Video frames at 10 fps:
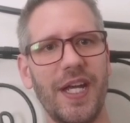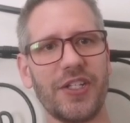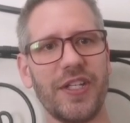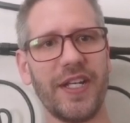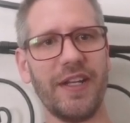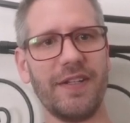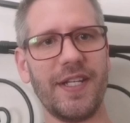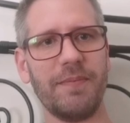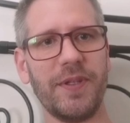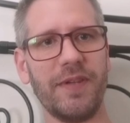Actually, I can
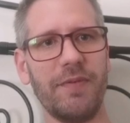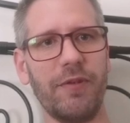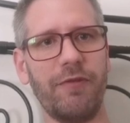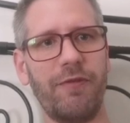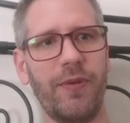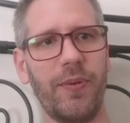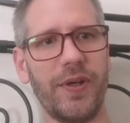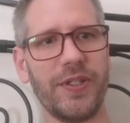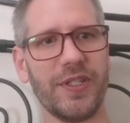get up to level 4,